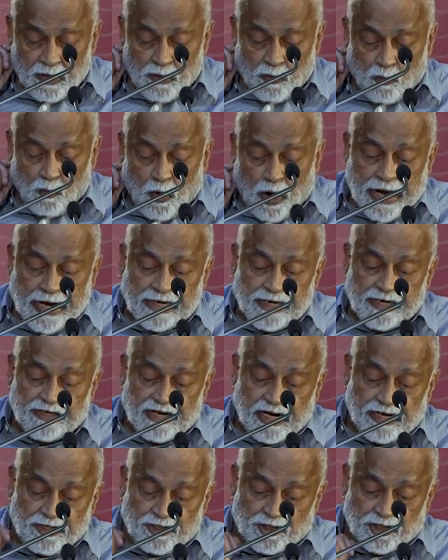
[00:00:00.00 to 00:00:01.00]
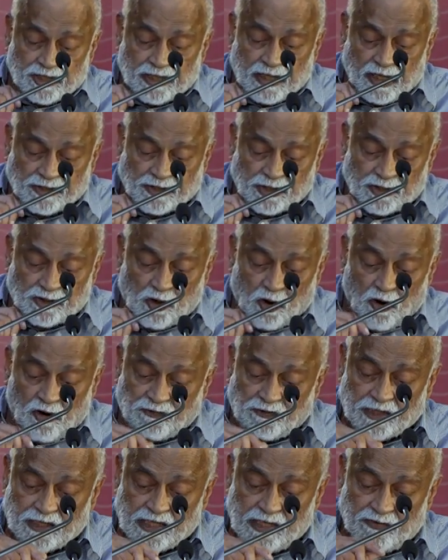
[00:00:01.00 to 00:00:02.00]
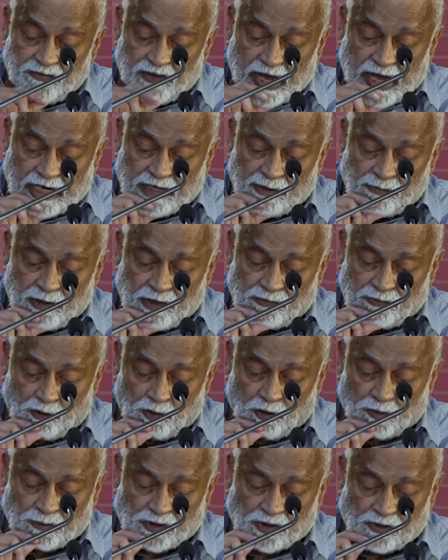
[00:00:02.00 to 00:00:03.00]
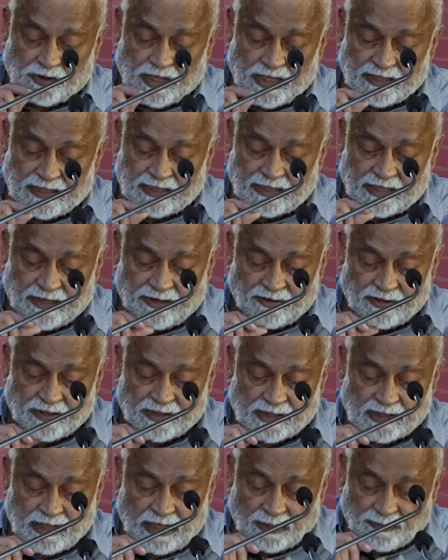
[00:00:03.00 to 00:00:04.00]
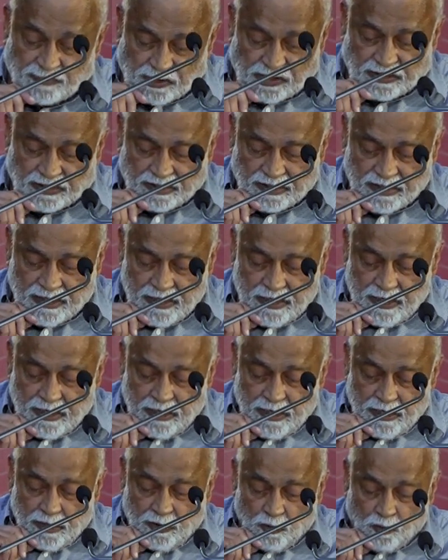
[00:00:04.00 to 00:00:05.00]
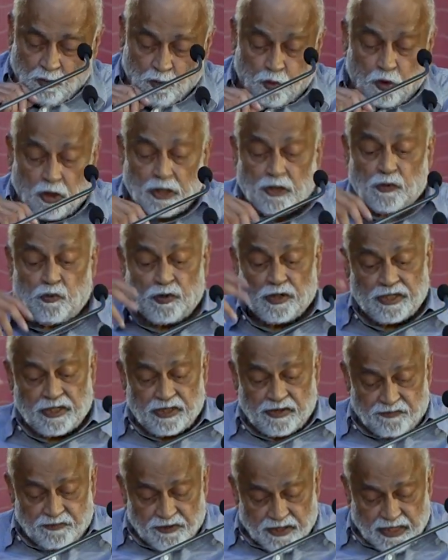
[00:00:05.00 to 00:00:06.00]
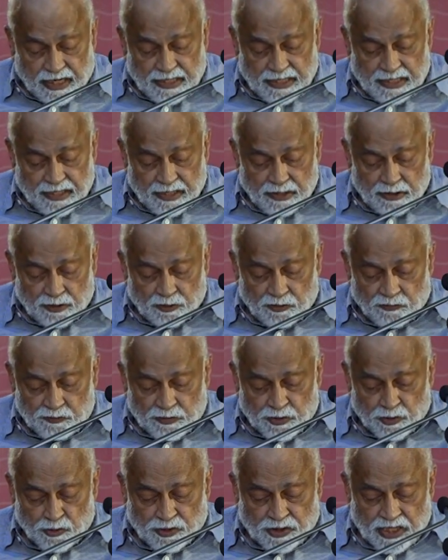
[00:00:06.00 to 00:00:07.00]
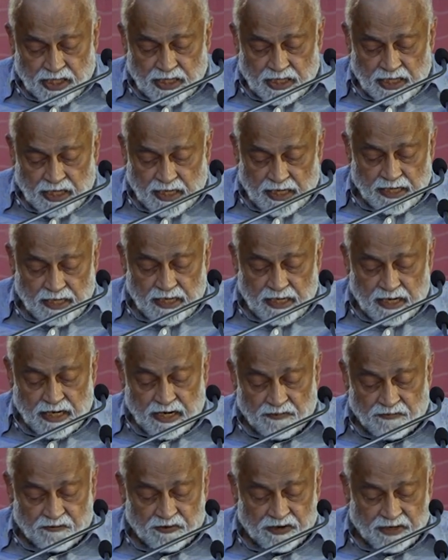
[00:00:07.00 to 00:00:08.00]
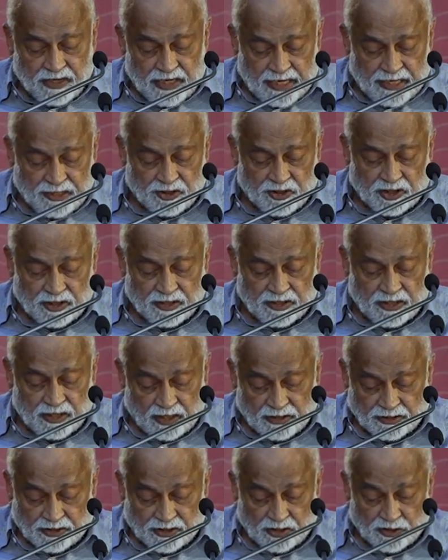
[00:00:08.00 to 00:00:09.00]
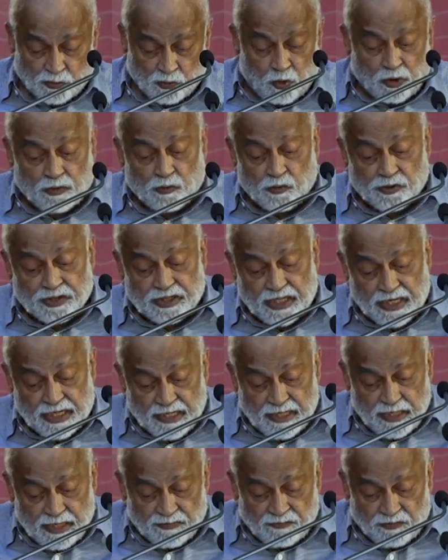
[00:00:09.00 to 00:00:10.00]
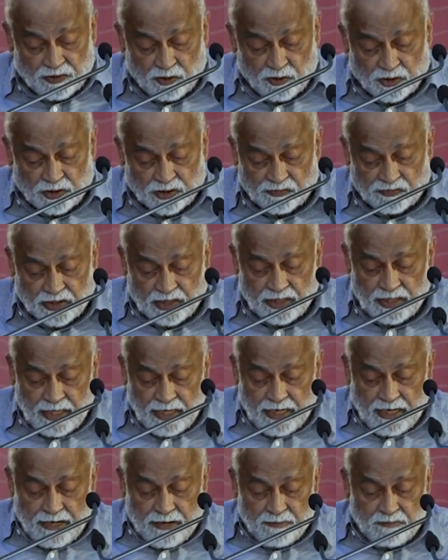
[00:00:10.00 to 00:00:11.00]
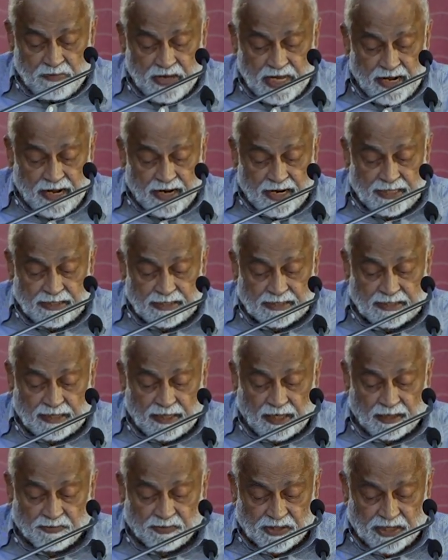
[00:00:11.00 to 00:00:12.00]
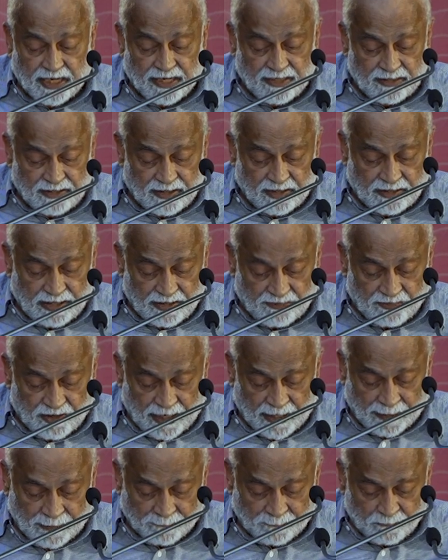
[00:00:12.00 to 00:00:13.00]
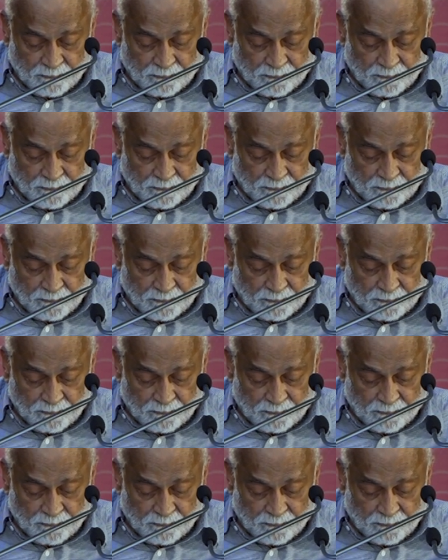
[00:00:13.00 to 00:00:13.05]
Why did ancient cultures often give animal forms to their sacred sculpture? What were the different ideals of beauty in different ancient cultures? What was the Indian philosophy behind sculpting the divine?